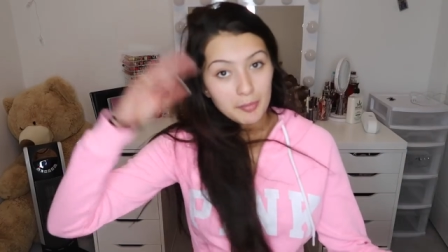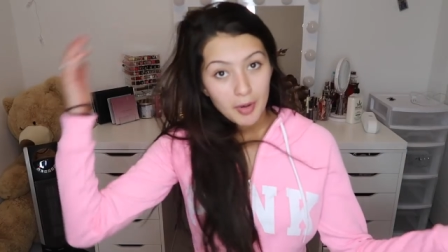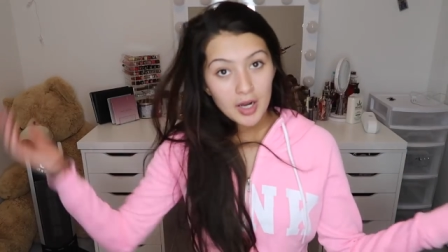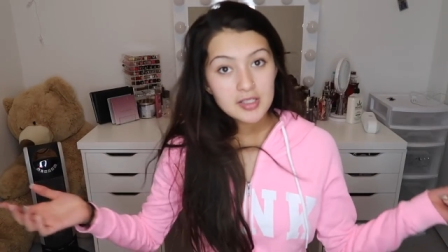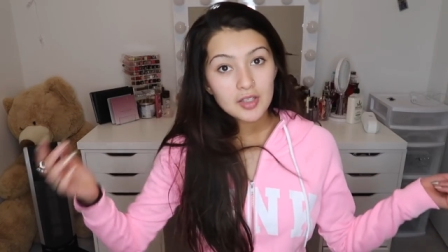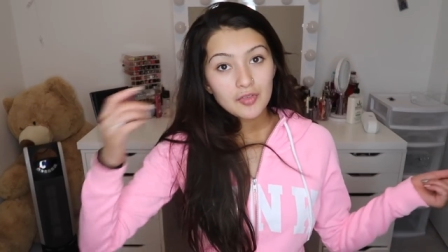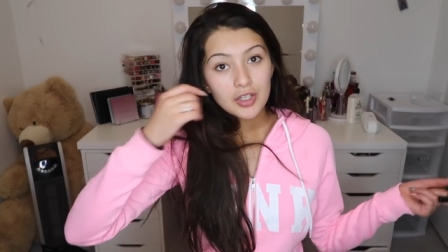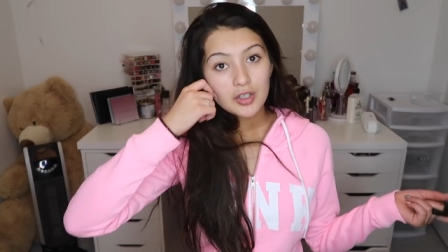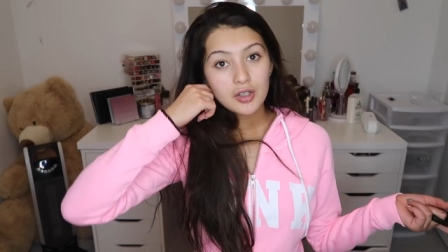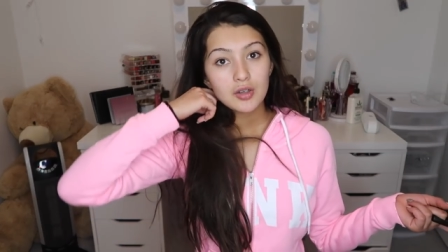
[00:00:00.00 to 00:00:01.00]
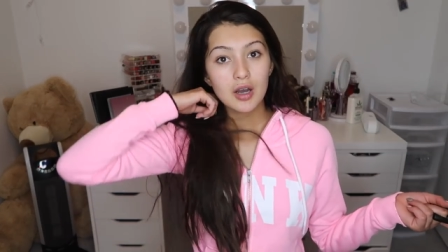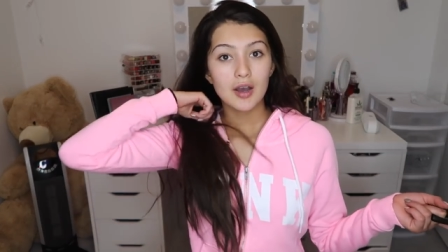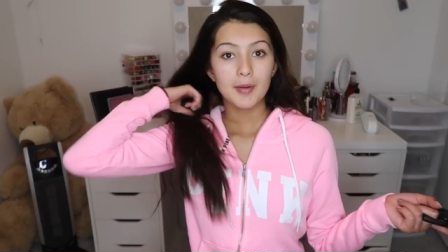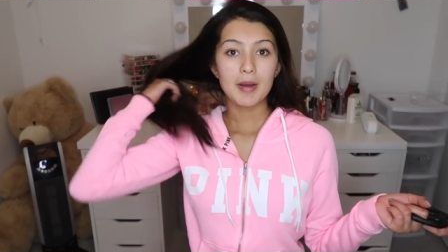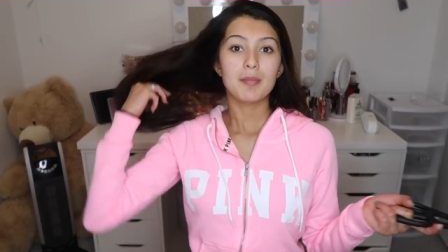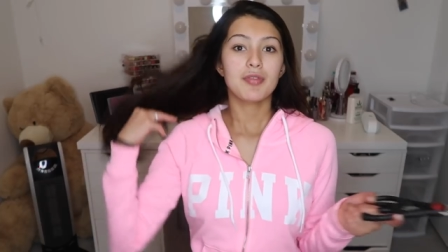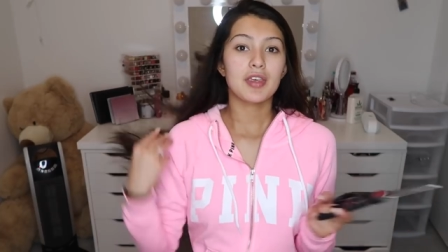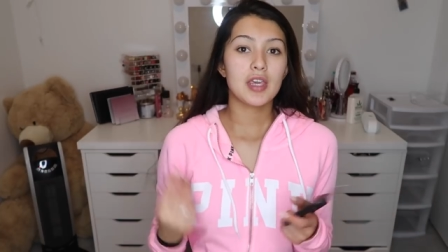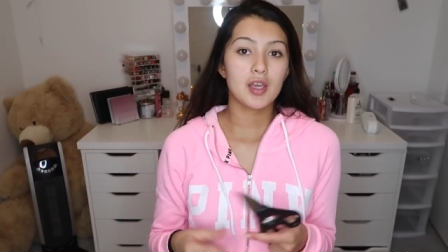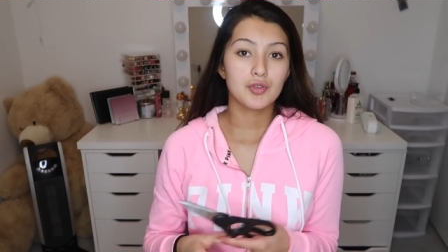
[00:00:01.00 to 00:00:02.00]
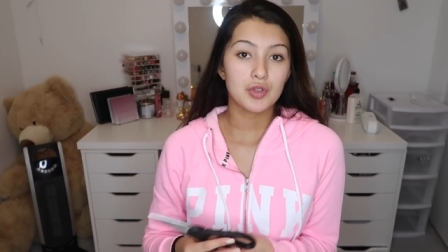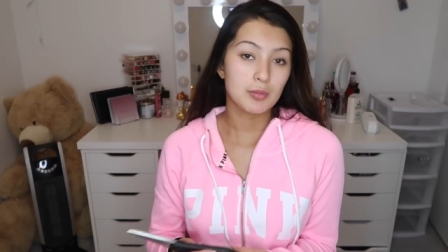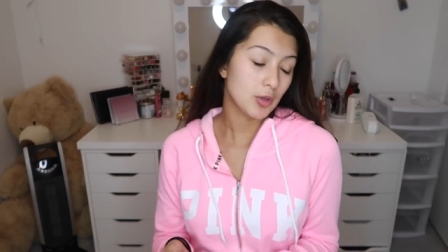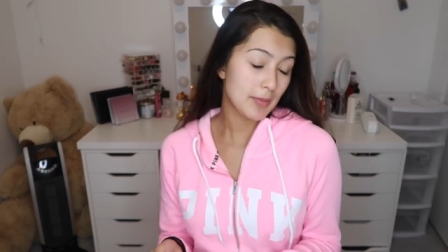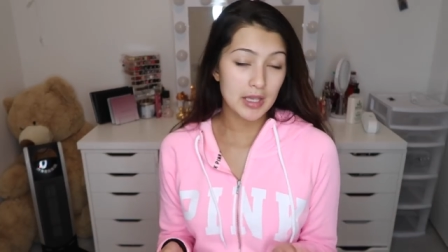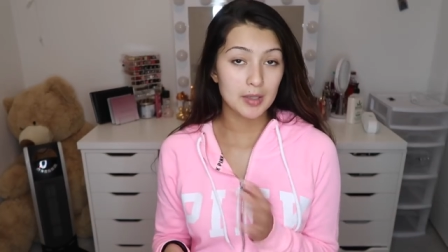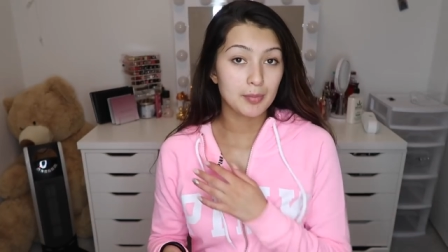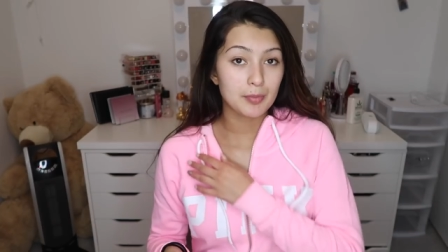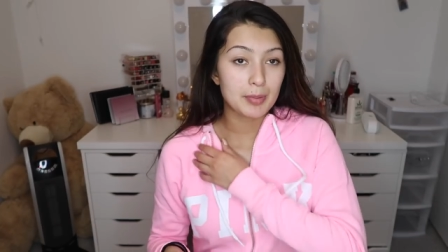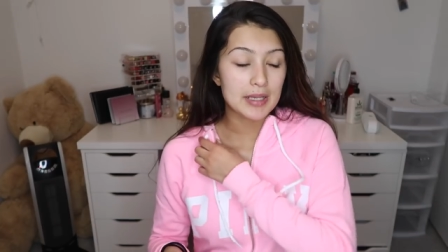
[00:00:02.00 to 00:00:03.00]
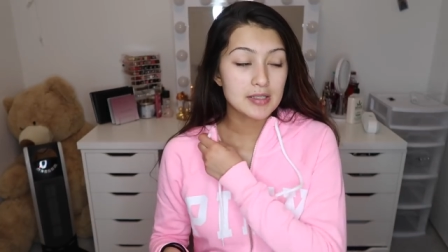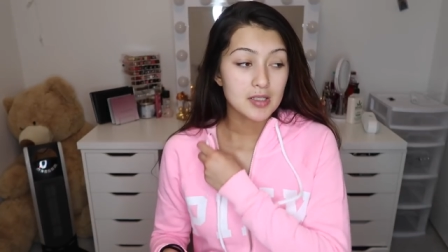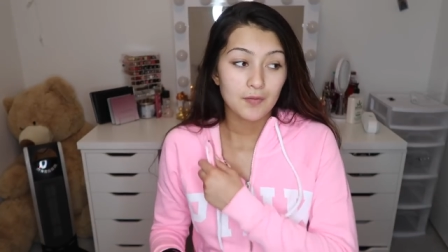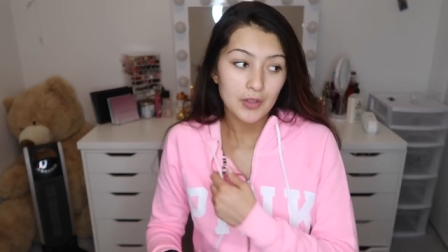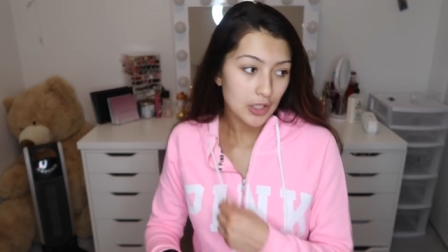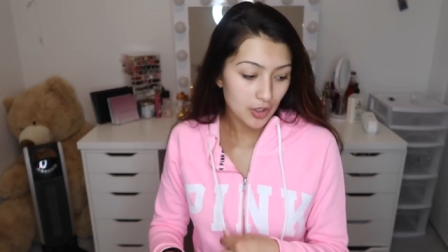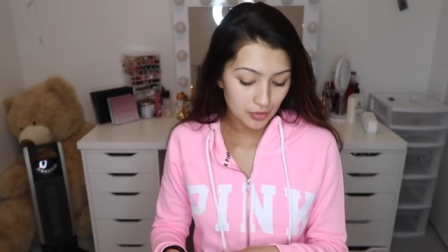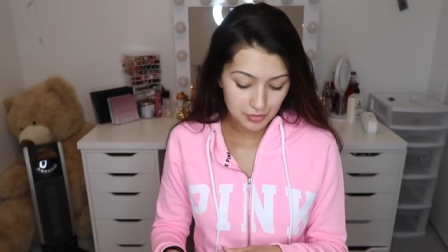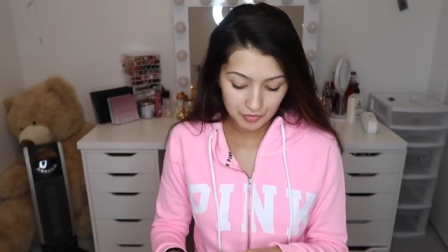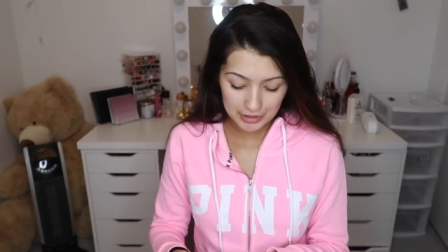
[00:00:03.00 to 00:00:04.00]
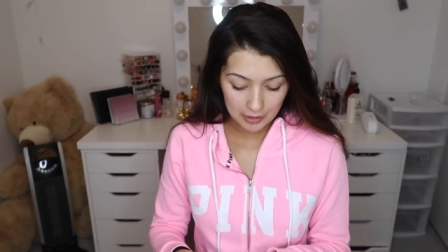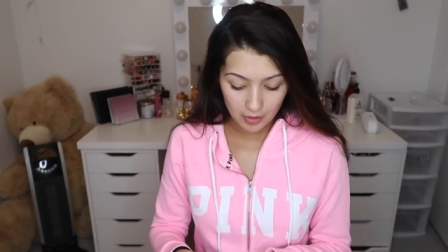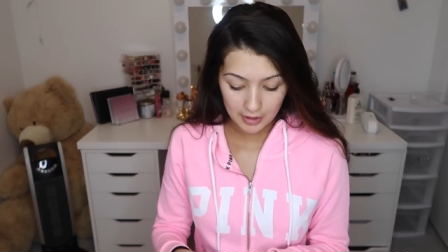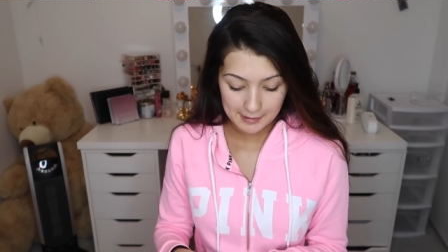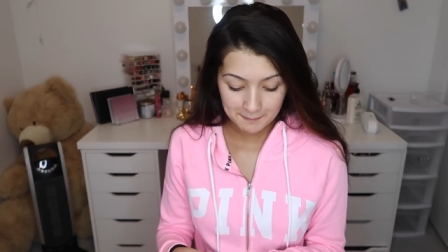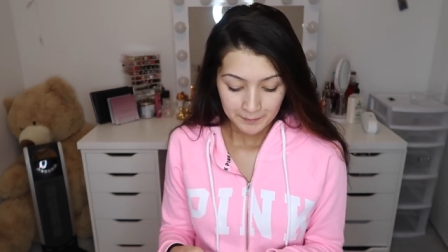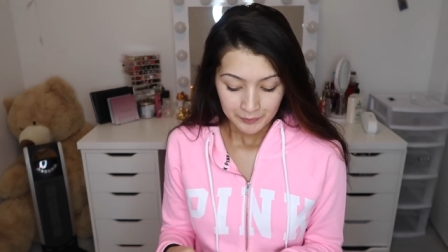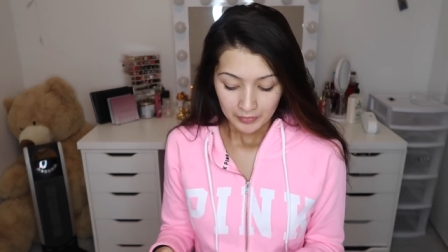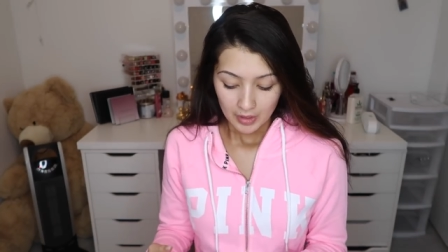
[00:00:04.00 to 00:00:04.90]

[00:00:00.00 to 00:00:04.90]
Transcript: unboxing video. Um, I'm thinking of doing more makeup based videos from now on.